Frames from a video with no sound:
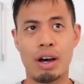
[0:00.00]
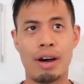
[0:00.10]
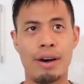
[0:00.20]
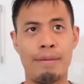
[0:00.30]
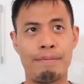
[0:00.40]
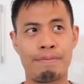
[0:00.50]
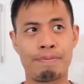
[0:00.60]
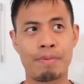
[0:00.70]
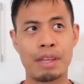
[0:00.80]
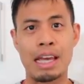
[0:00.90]
Um,
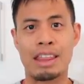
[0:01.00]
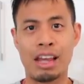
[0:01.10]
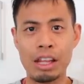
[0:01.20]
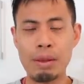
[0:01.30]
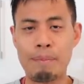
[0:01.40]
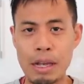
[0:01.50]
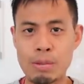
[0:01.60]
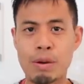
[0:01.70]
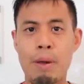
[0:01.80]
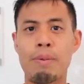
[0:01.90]
not the
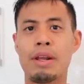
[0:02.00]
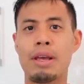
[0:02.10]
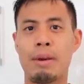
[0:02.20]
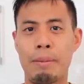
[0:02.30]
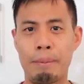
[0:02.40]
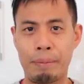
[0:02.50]
best property,